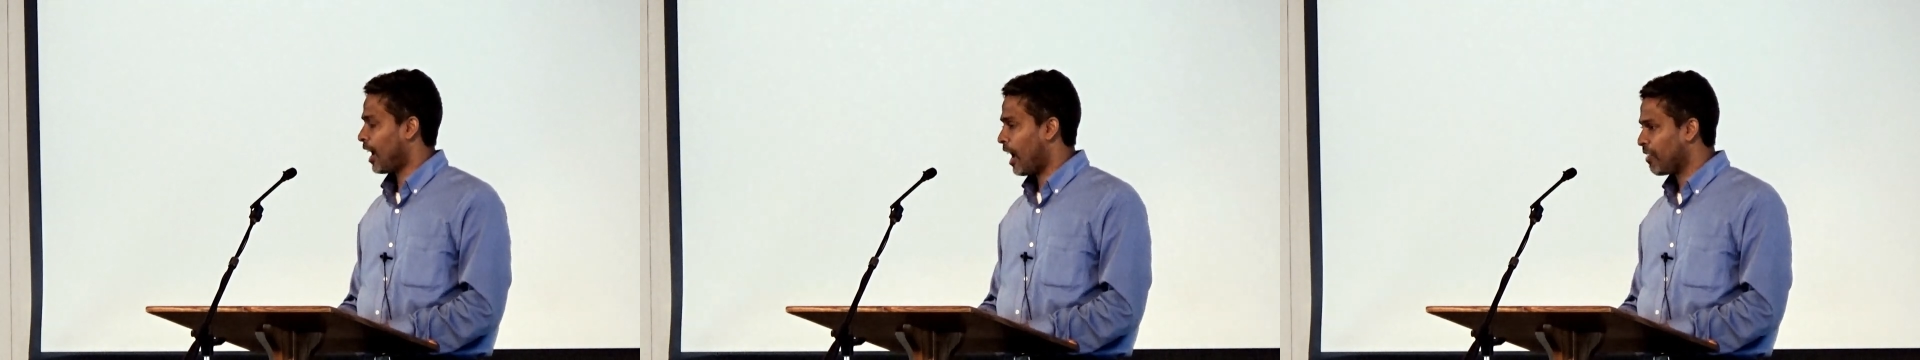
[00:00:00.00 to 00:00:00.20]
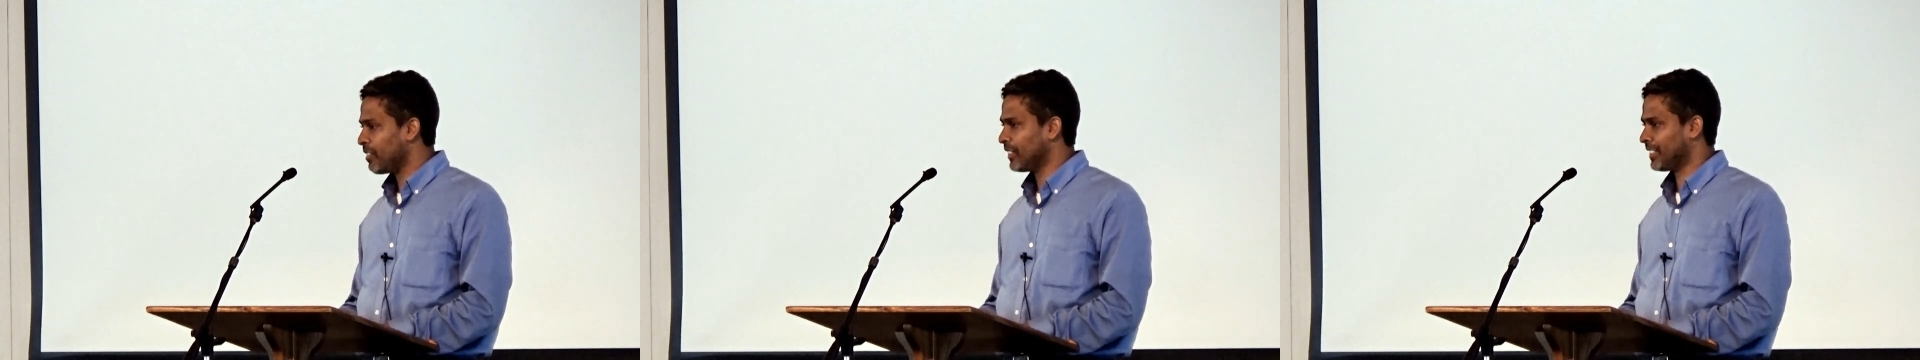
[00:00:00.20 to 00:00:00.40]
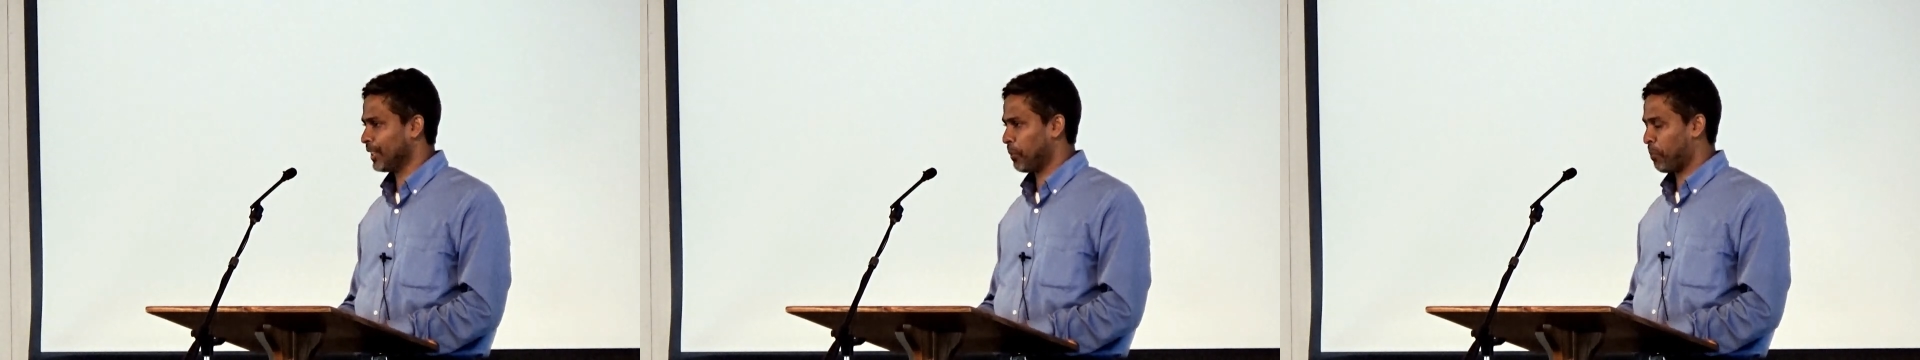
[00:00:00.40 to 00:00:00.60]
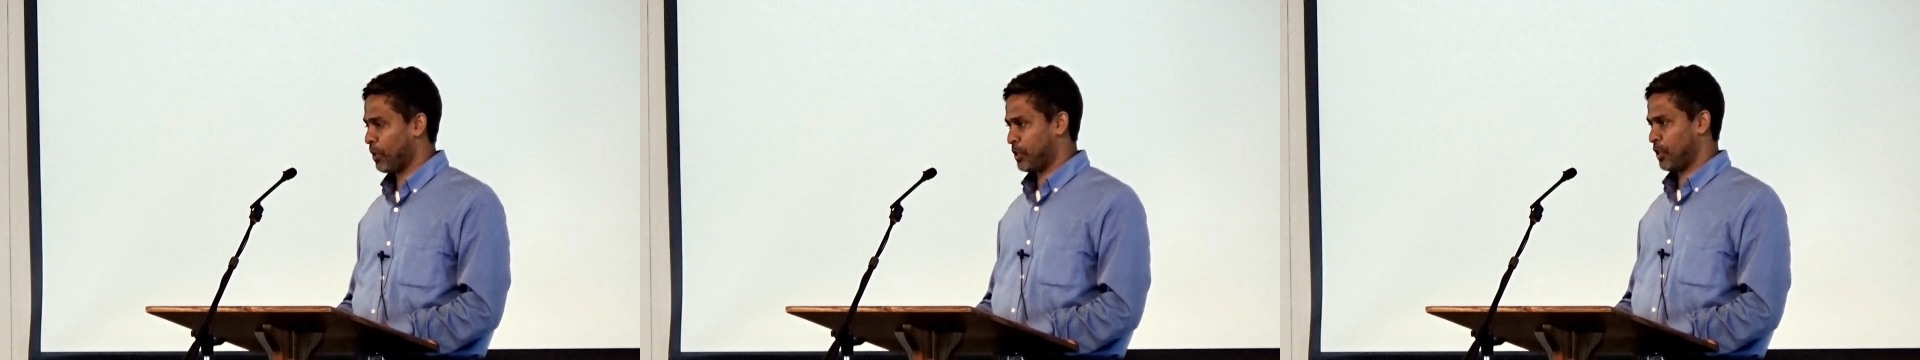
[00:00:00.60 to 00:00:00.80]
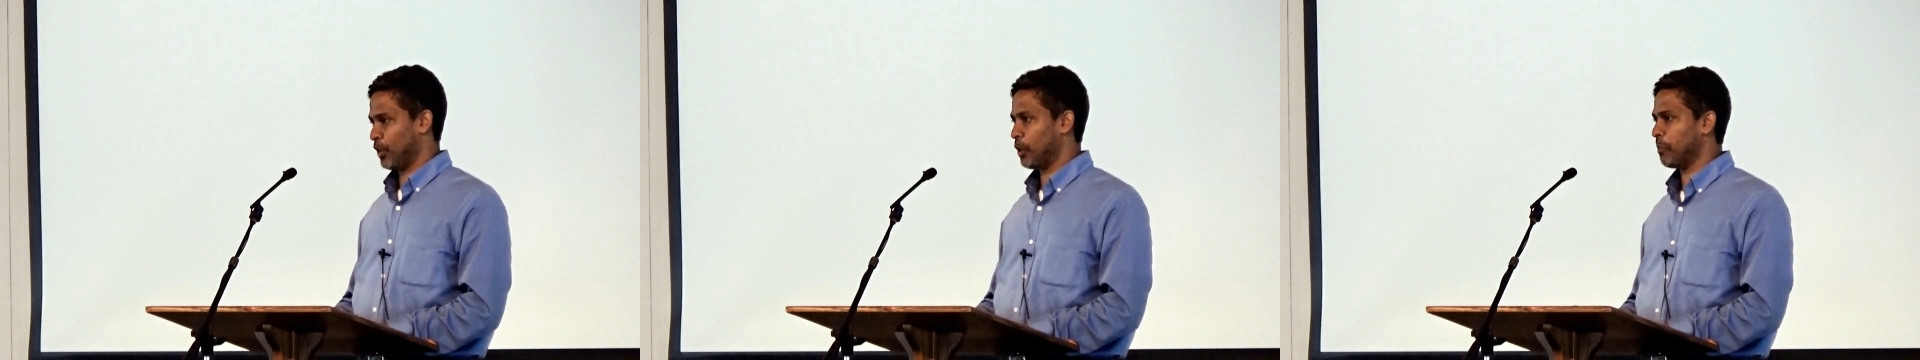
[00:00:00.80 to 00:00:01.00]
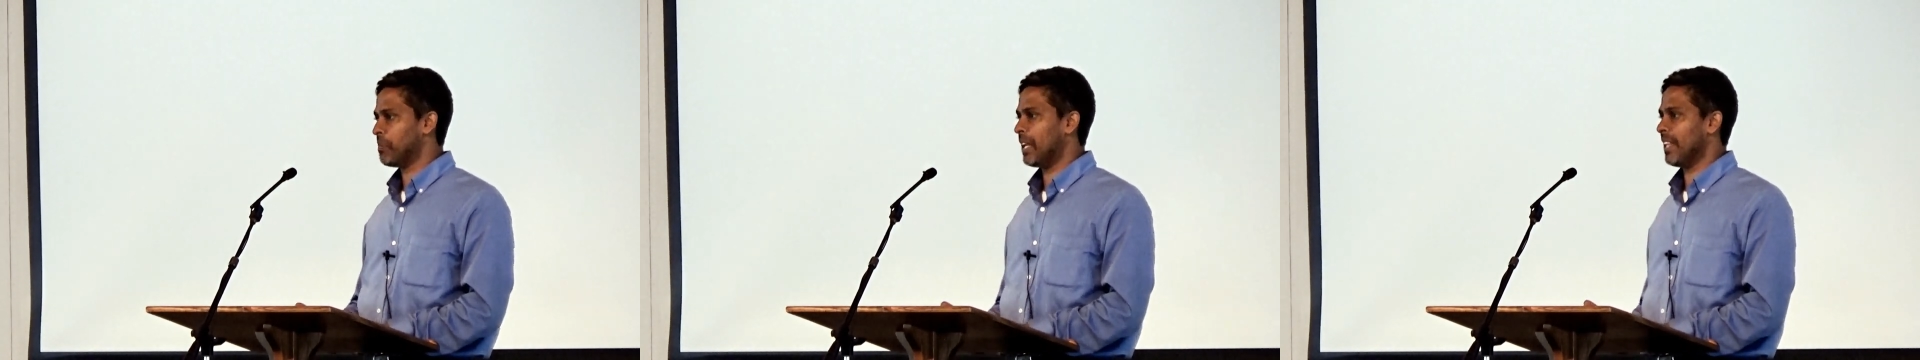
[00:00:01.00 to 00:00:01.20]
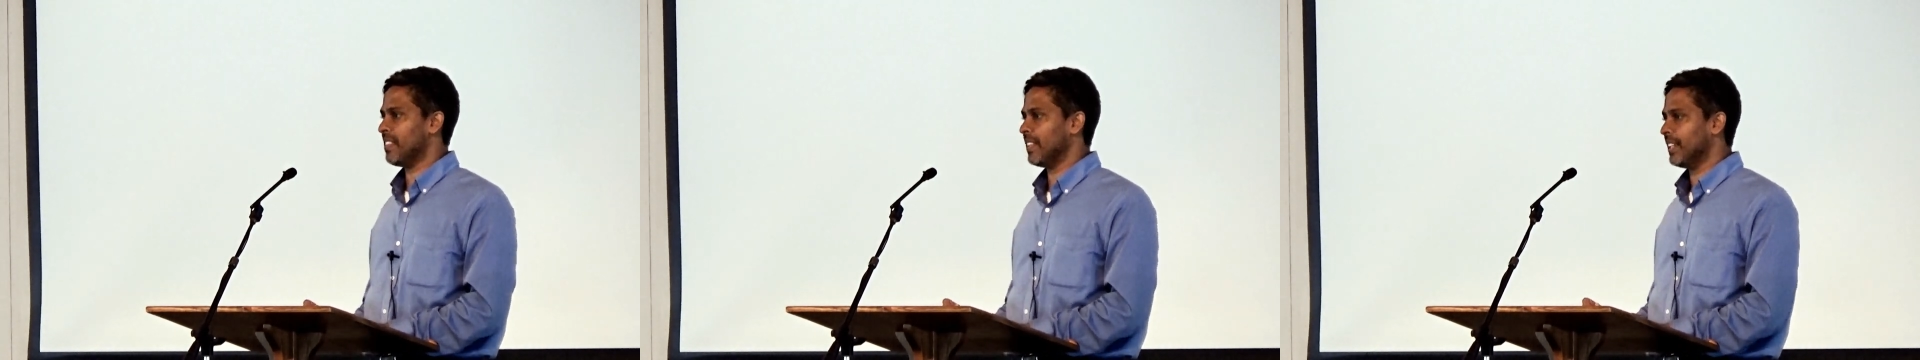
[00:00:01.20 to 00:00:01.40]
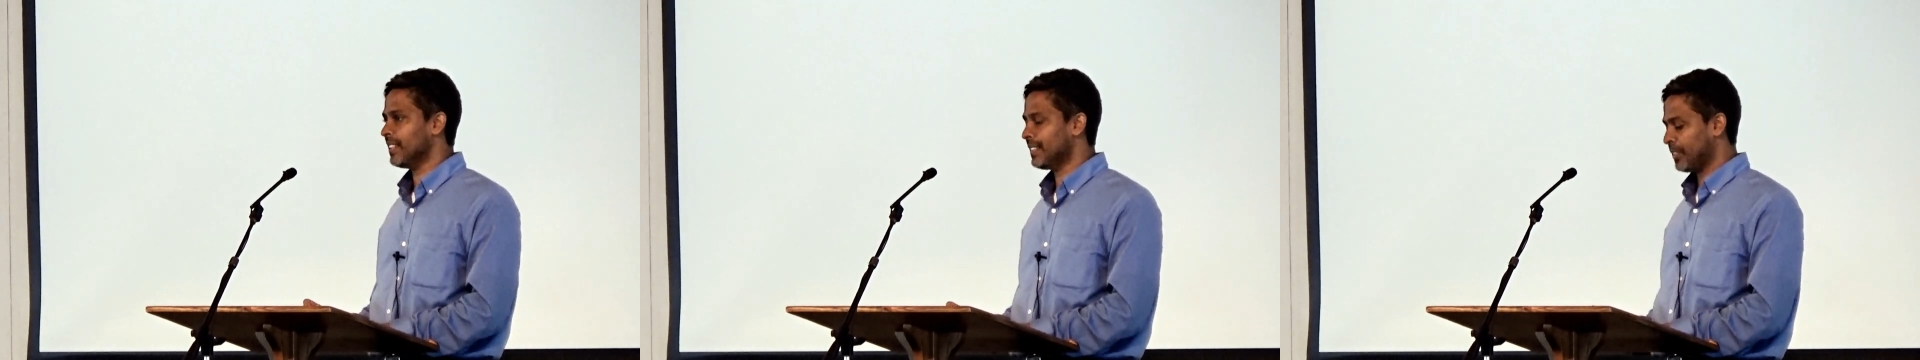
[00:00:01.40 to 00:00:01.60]
obviously perturbed at
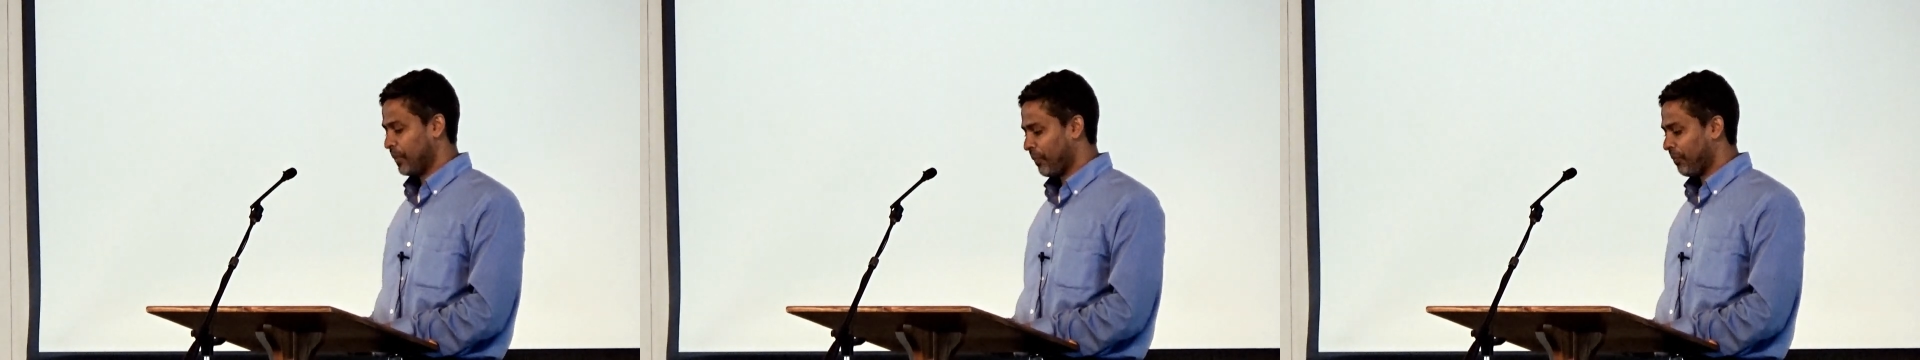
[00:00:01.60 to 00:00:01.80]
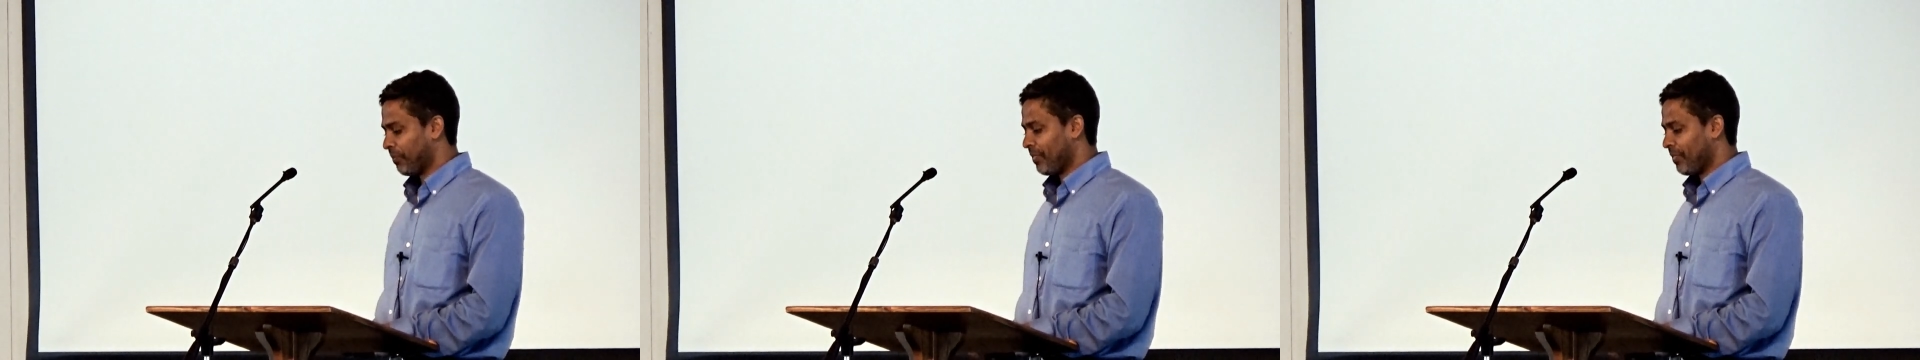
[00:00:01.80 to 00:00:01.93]
this.